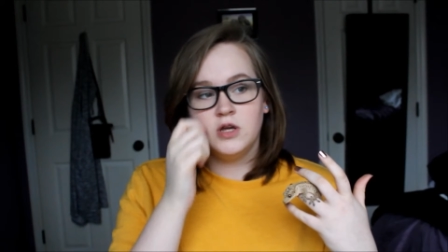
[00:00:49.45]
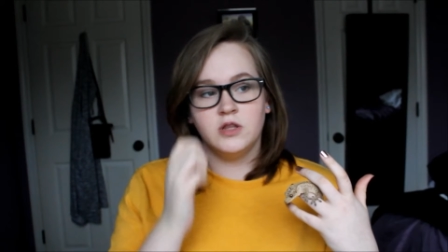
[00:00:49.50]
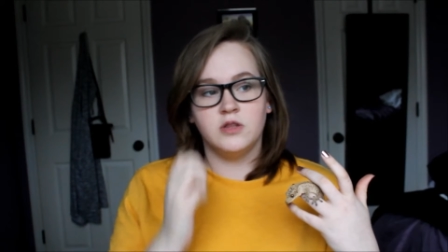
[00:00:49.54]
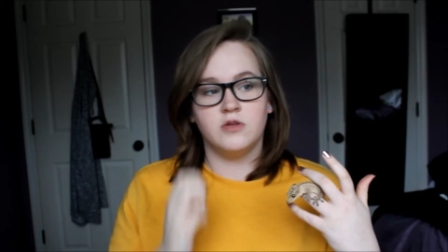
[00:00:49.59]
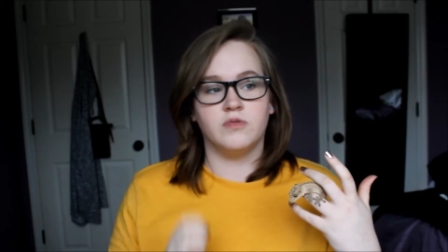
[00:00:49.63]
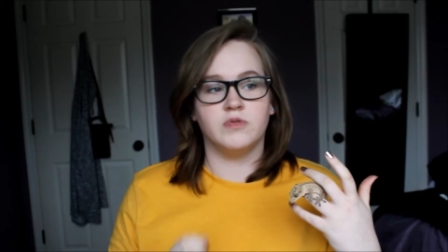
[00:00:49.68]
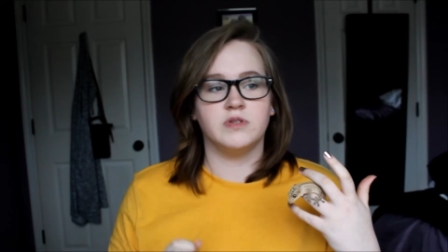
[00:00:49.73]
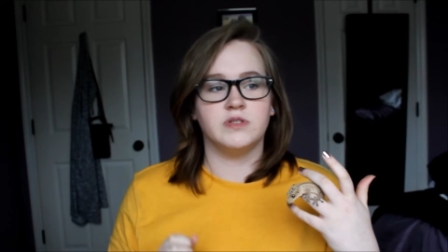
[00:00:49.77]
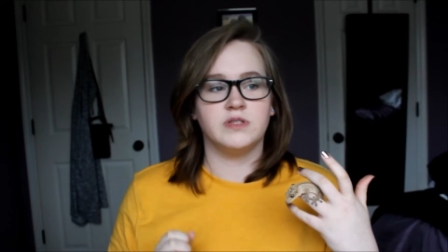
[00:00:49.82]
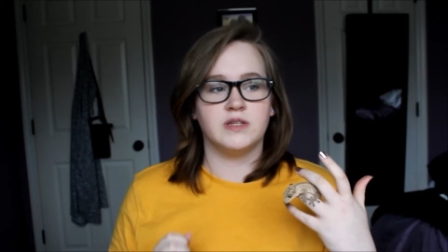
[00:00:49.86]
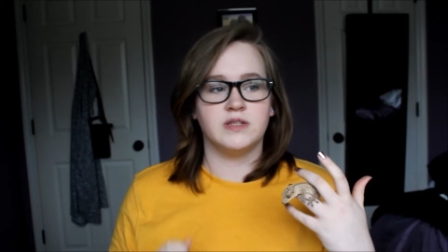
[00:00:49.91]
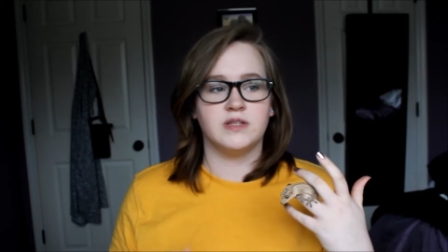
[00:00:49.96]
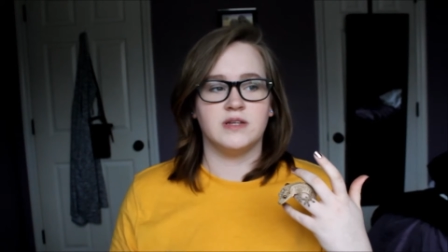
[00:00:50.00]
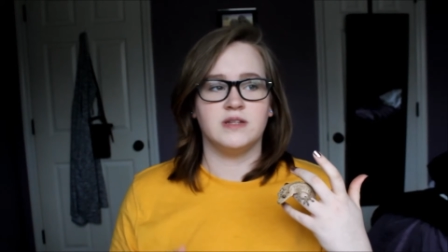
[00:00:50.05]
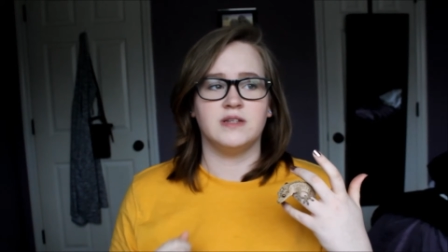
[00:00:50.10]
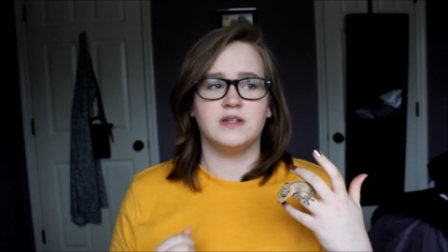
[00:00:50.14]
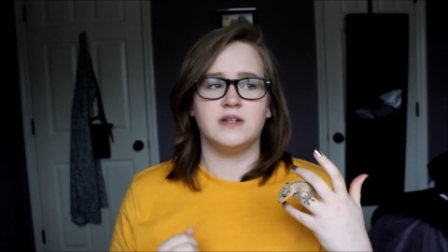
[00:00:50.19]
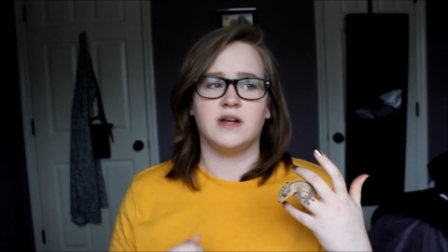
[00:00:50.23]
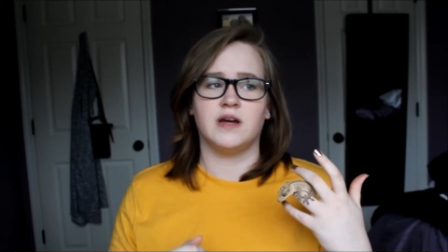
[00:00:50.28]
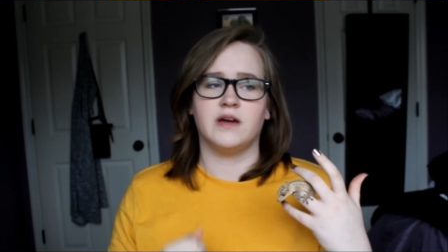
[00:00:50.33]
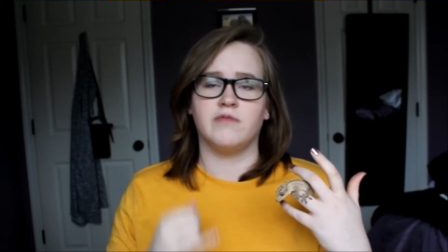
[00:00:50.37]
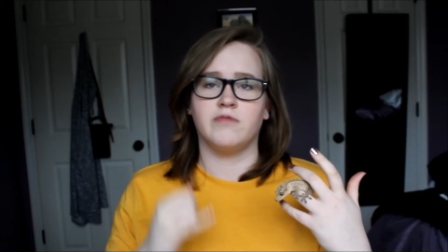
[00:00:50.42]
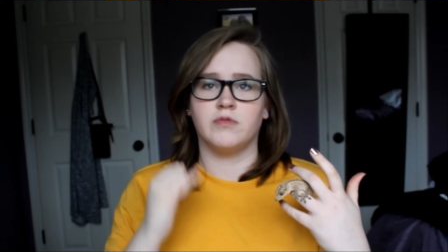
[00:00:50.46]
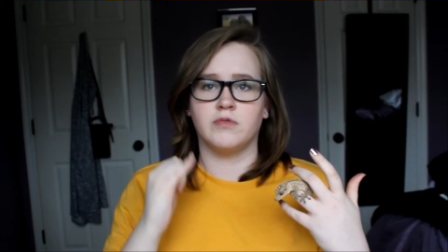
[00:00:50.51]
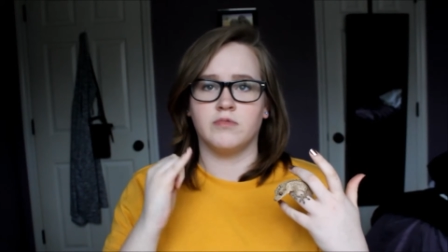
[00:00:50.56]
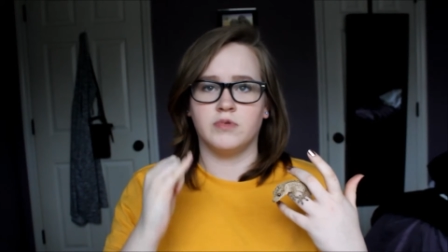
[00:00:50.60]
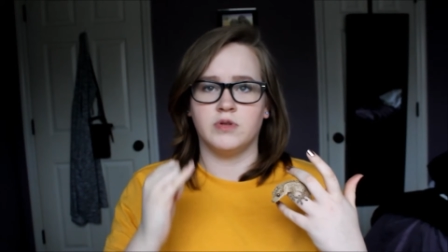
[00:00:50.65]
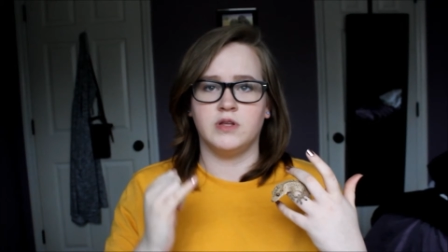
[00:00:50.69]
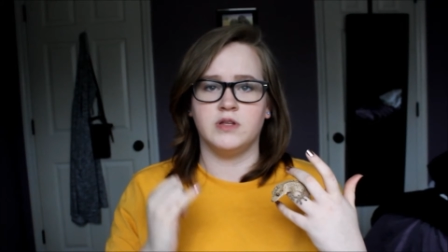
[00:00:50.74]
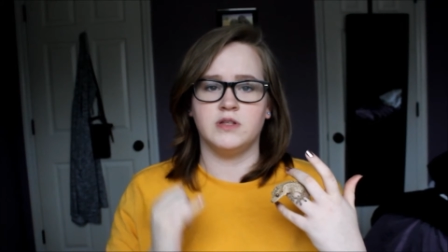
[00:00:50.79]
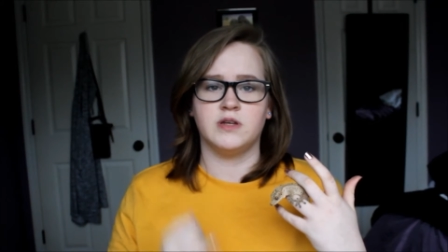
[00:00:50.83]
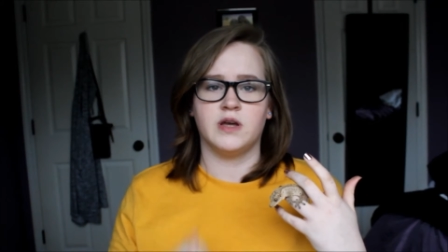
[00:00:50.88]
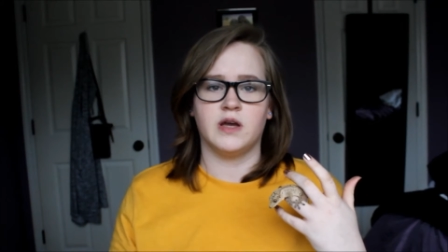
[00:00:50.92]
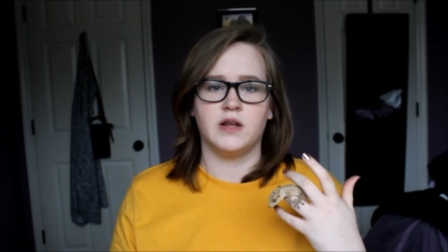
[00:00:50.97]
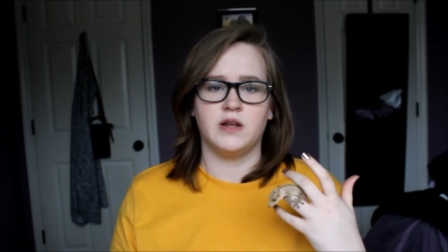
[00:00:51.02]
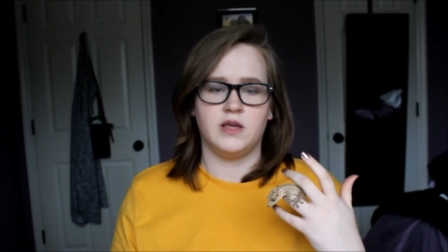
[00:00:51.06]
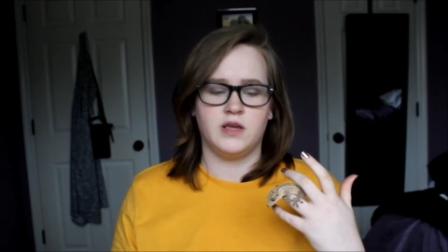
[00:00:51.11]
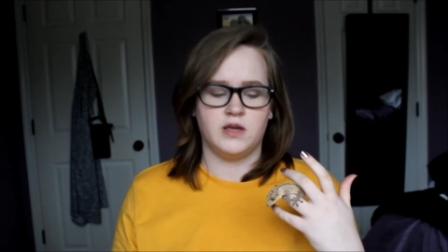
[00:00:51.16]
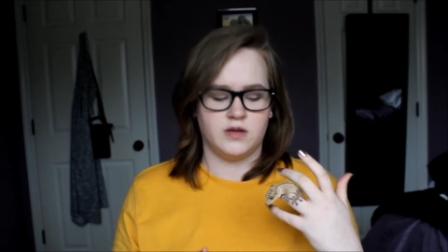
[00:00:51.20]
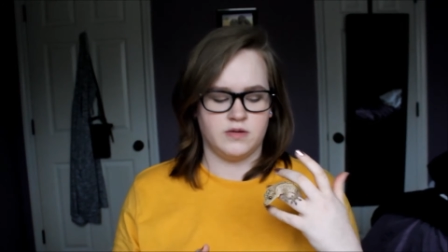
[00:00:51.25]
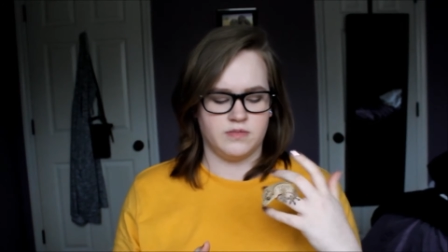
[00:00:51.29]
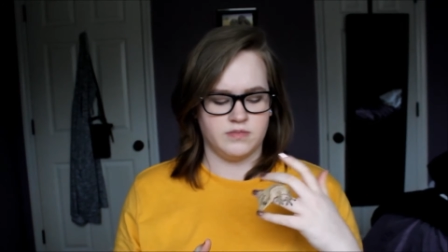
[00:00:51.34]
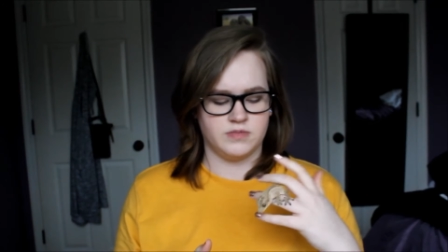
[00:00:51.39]
The ones that they did have were really
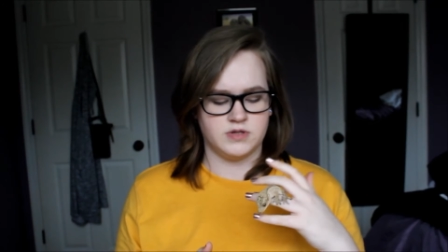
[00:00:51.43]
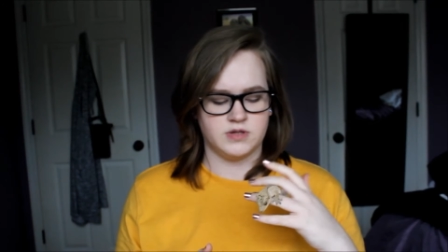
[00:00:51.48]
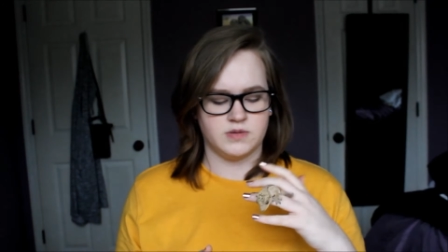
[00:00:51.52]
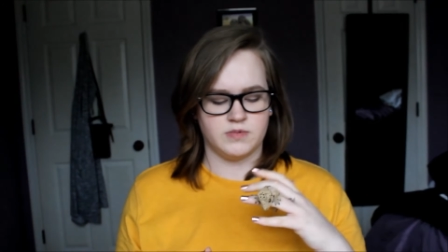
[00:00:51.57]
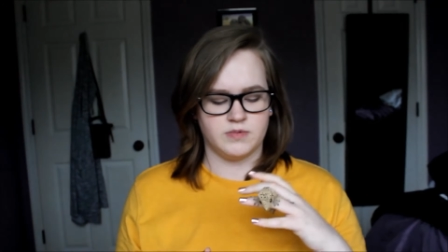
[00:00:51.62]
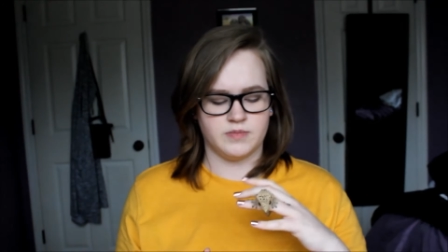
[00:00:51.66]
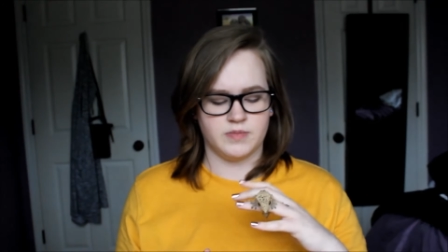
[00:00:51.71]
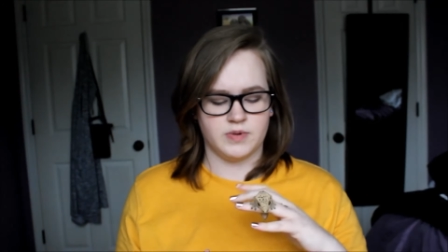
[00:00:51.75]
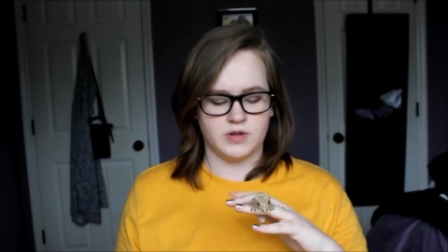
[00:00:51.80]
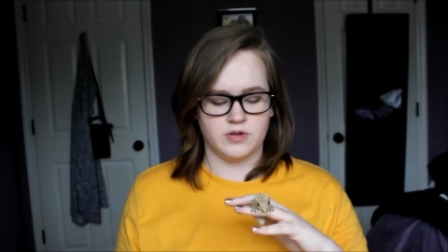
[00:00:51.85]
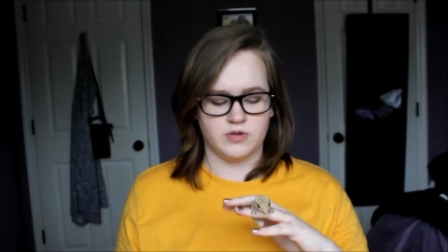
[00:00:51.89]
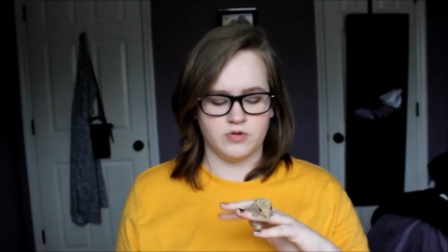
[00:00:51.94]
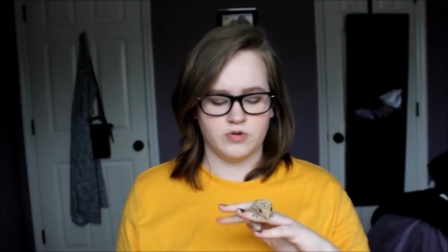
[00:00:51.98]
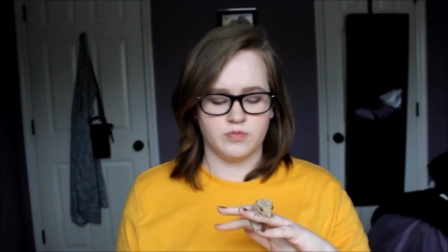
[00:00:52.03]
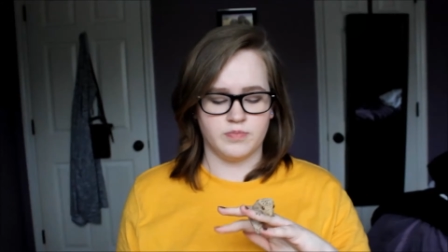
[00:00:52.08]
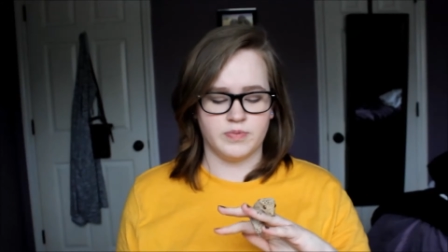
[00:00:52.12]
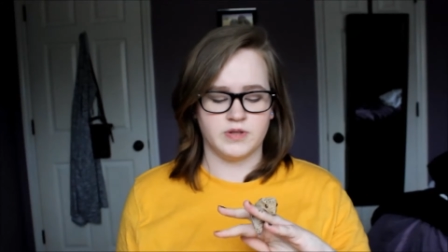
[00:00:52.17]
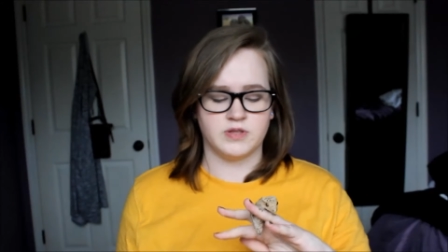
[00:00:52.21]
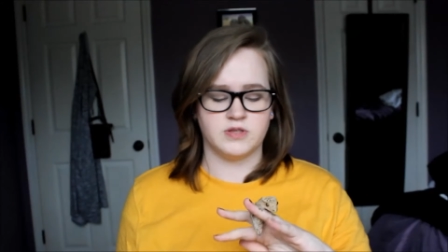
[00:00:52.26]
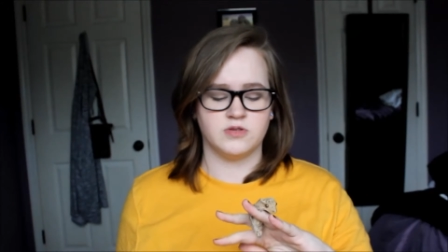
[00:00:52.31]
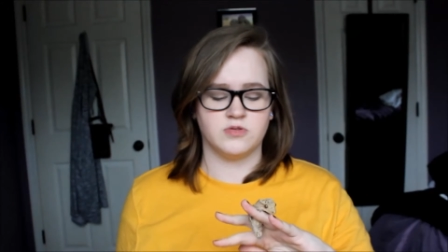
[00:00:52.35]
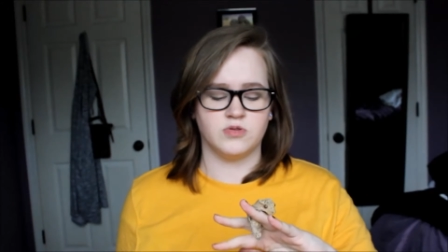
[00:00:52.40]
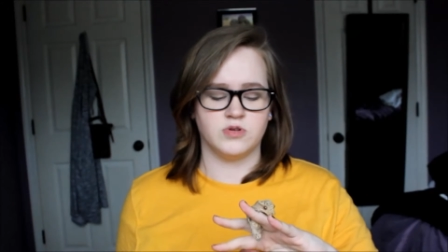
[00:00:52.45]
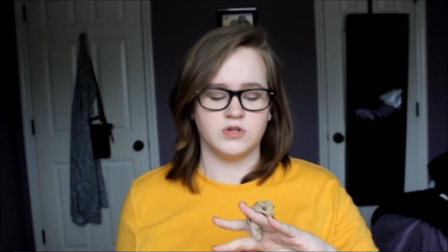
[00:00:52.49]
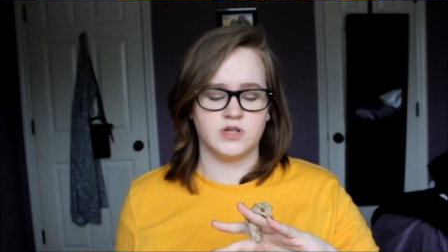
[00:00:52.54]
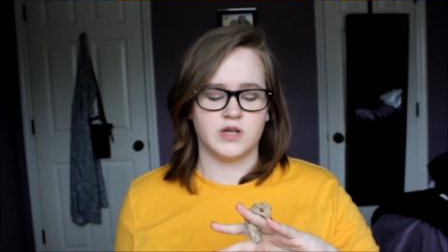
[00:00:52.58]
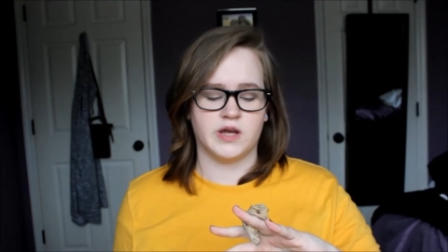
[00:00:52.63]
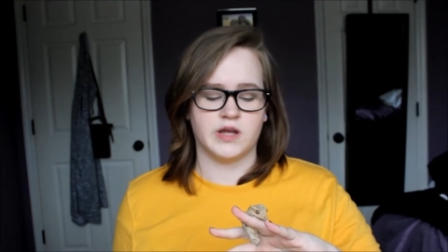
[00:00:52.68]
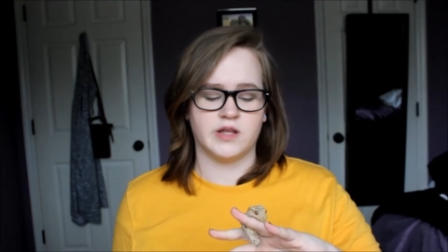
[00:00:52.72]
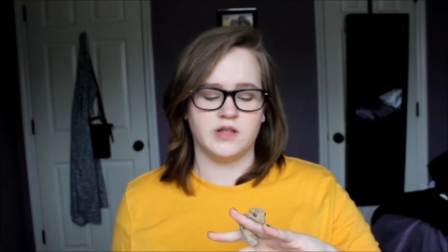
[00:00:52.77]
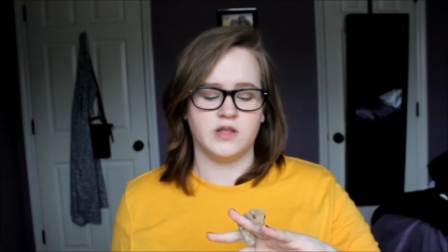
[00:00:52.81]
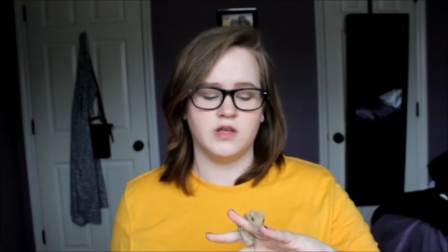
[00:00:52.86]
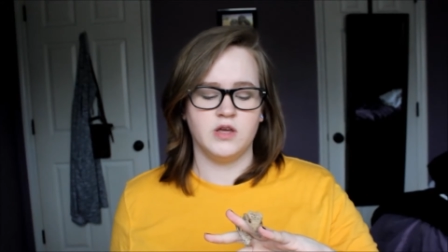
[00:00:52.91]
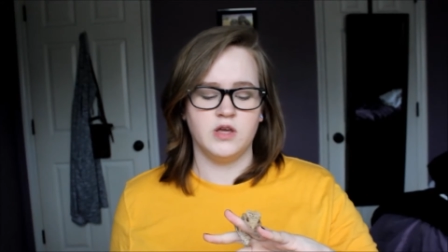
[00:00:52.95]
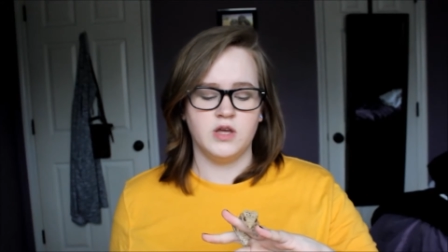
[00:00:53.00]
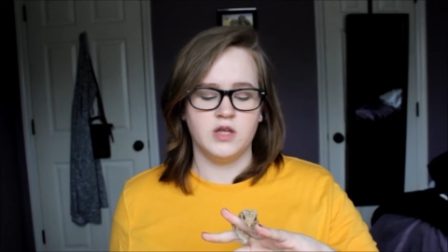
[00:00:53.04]
tiny, and some of my local pet stores had